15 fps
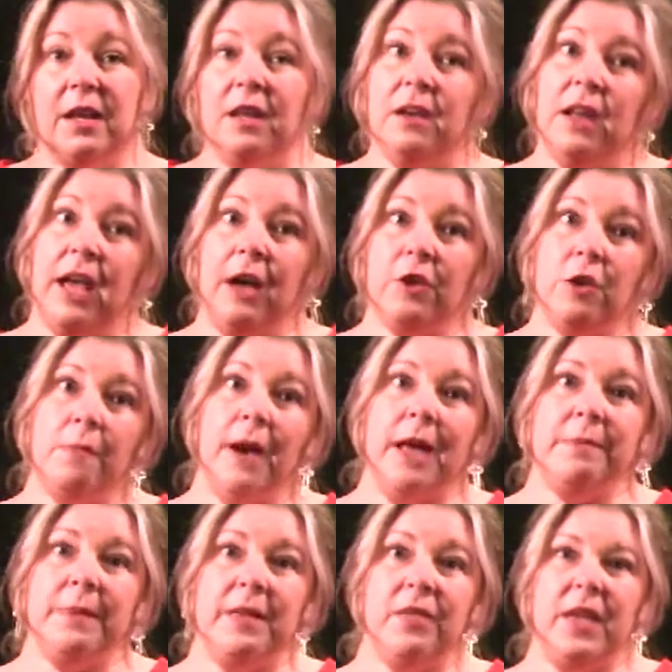Now you
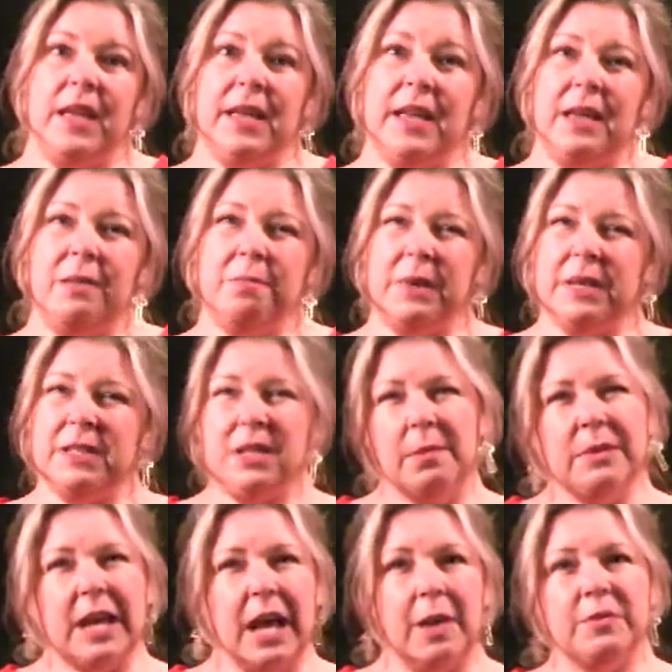might be thinking, but
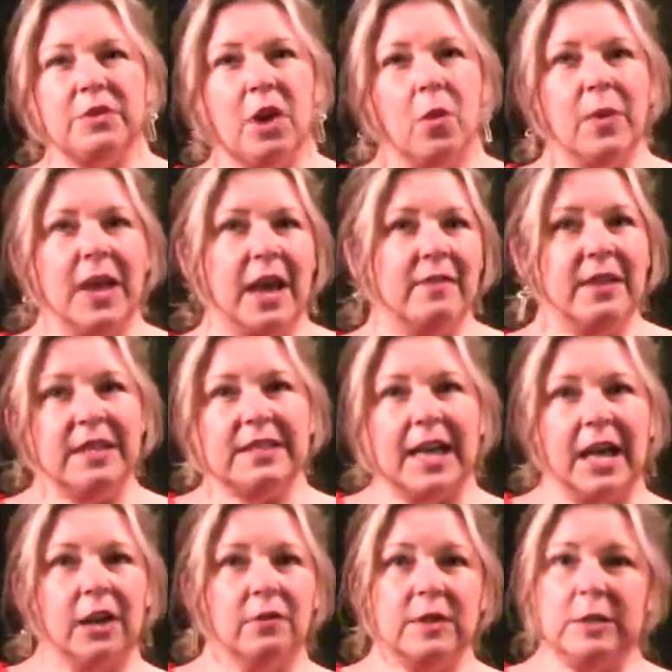sometimes don't we have a
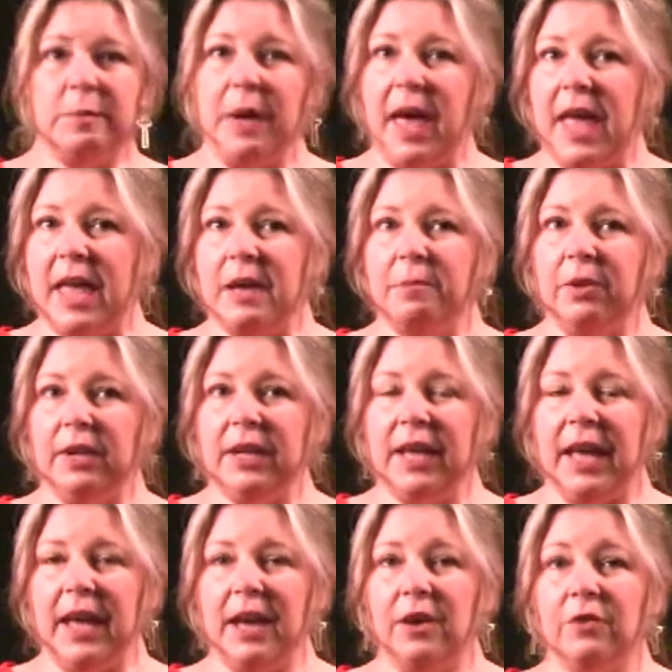salaries payable
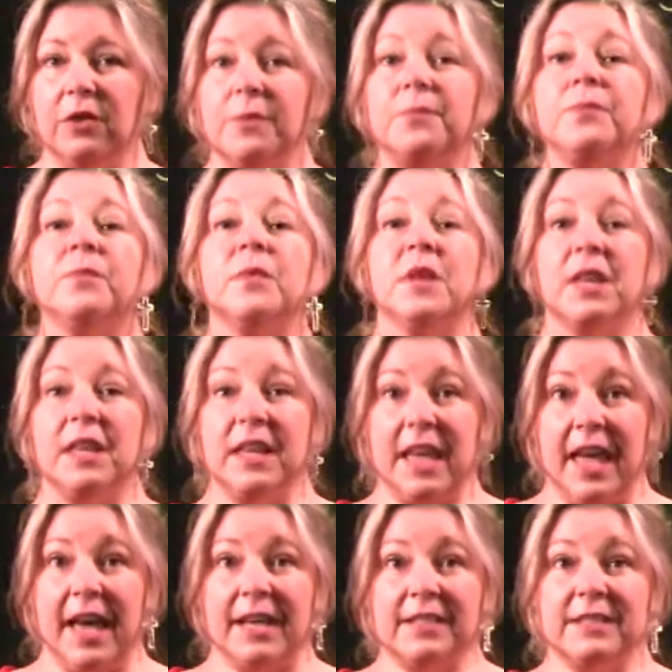account?
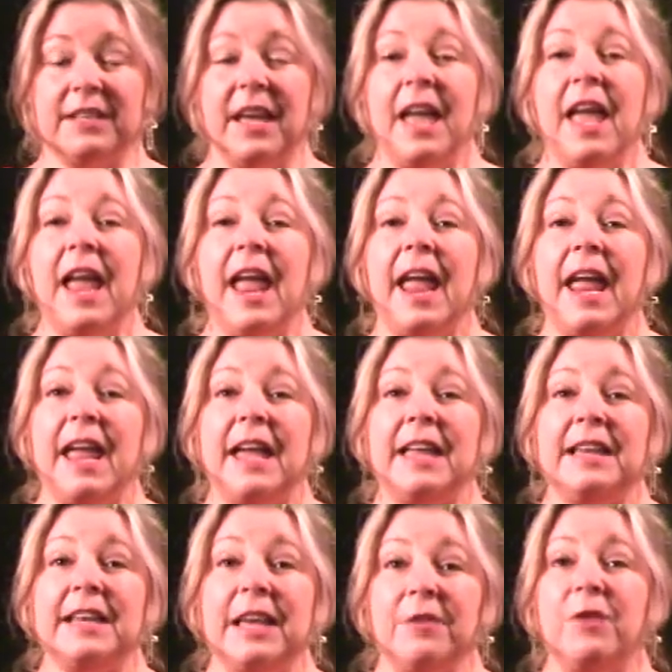Yes,
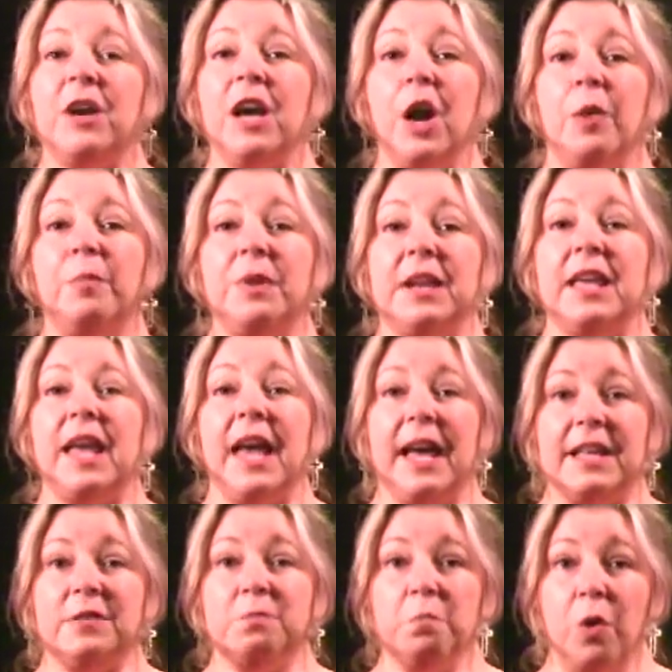and if a company
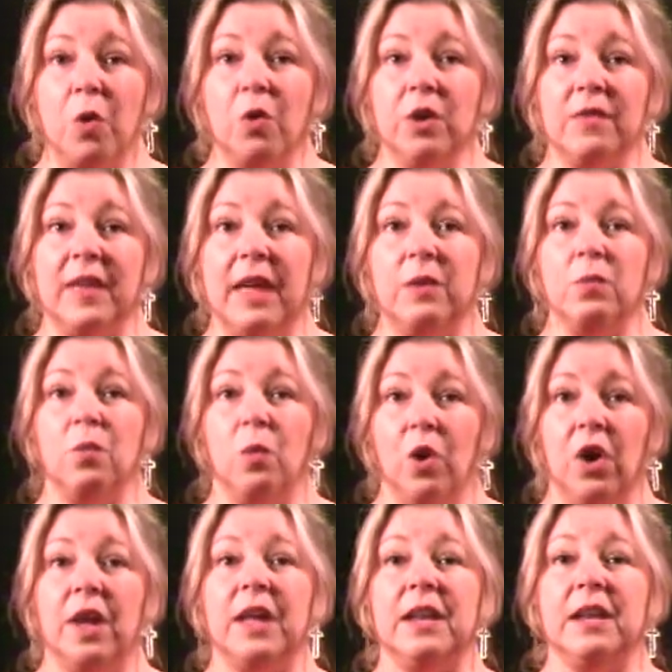has more than
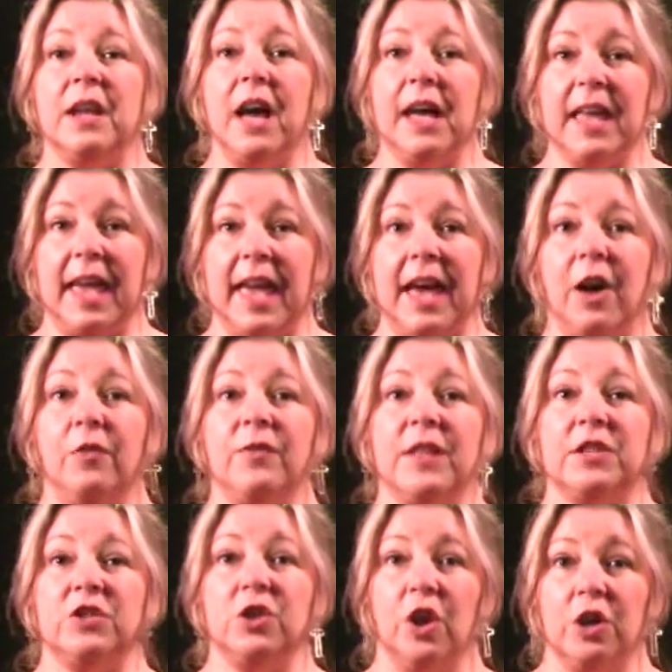one account
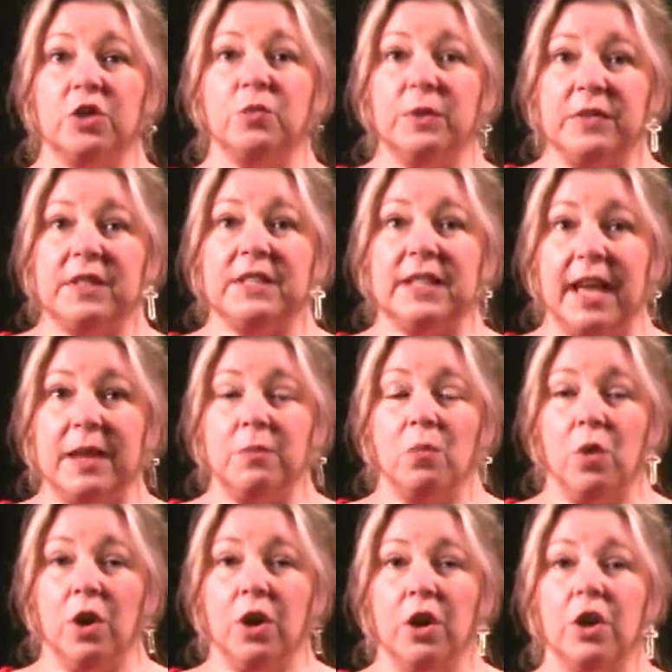that starts with the same
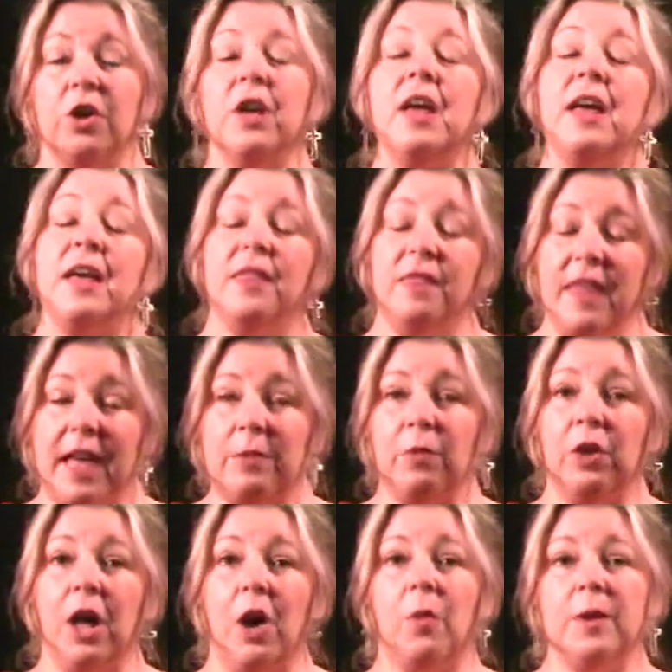word, they
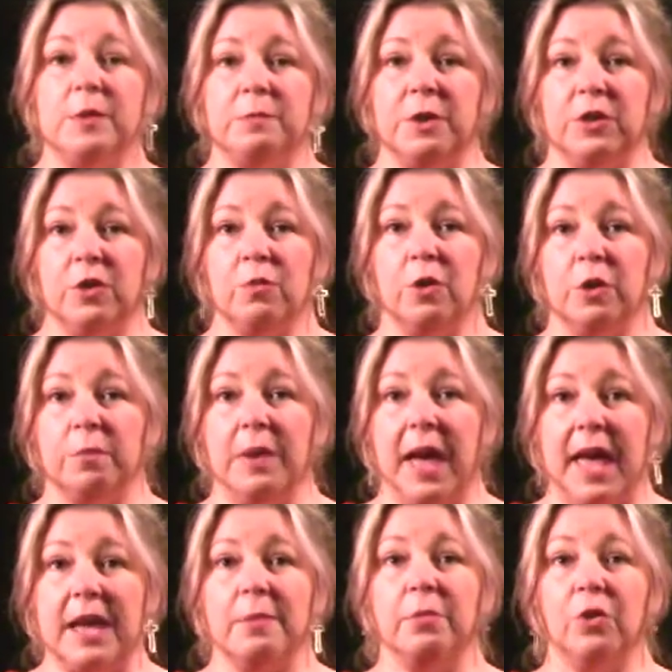will always put the word
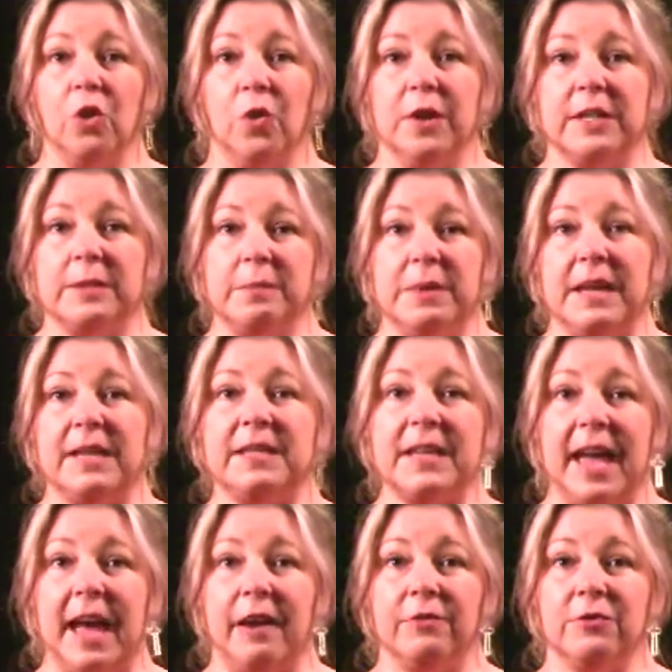payable or expense
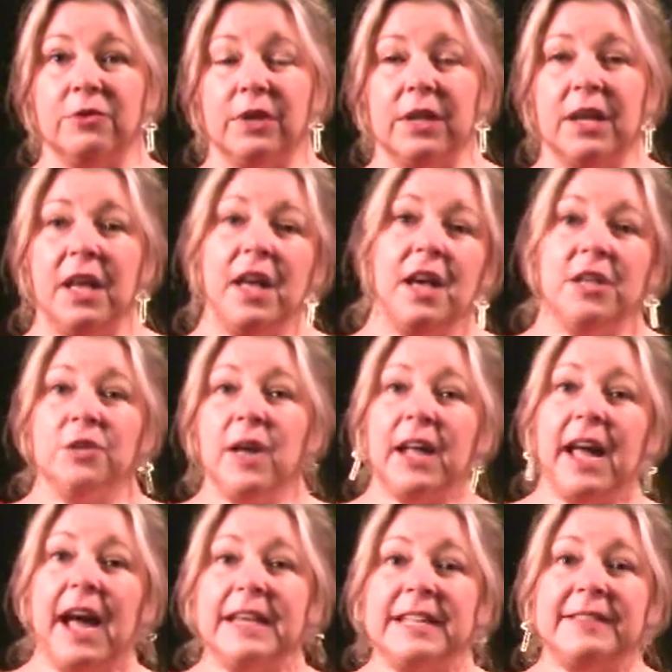after it. So I
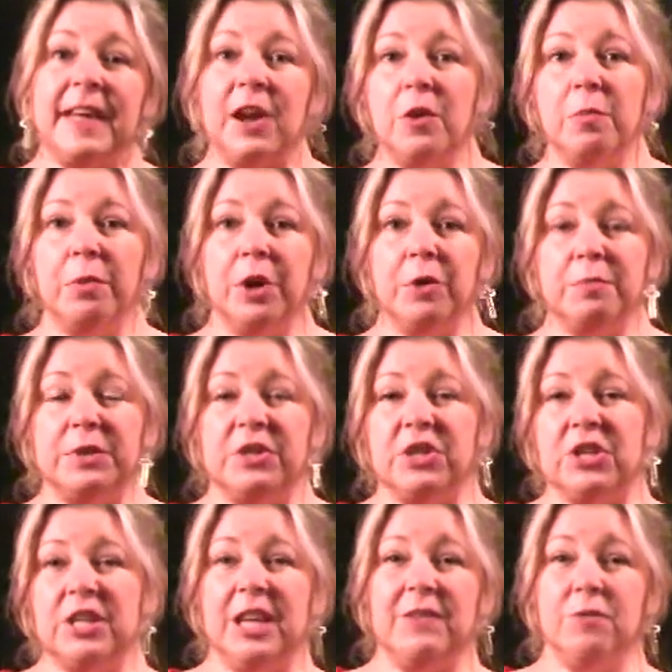kind of did that on purpose
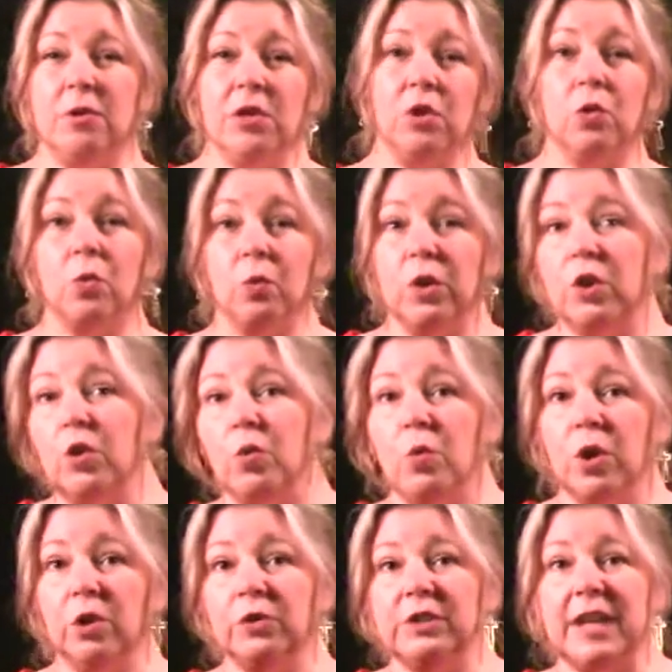just to give you a little real
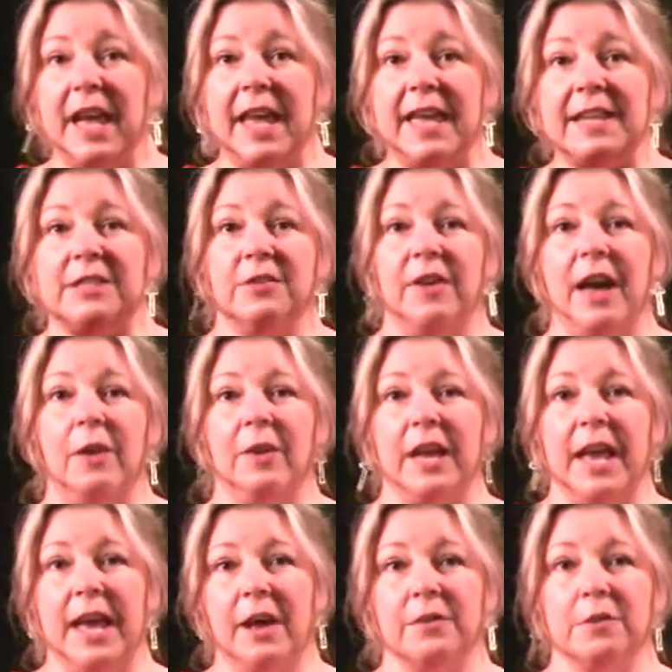world taste of how
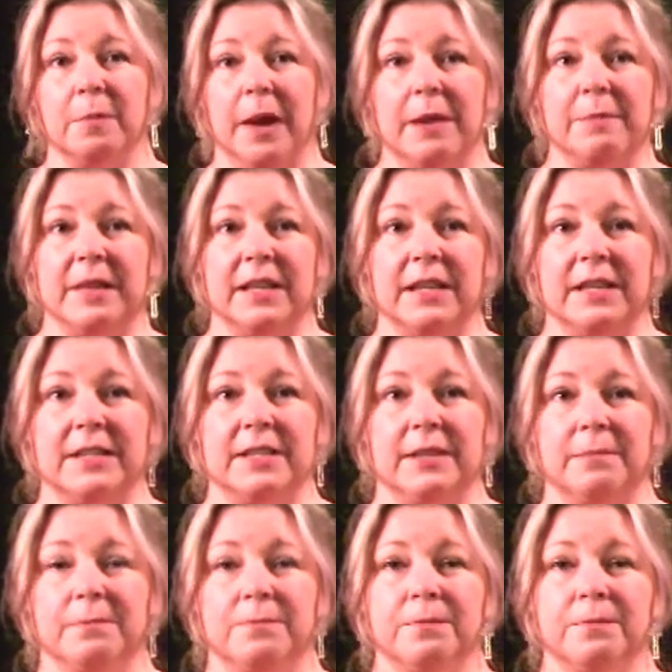accounts might be listed.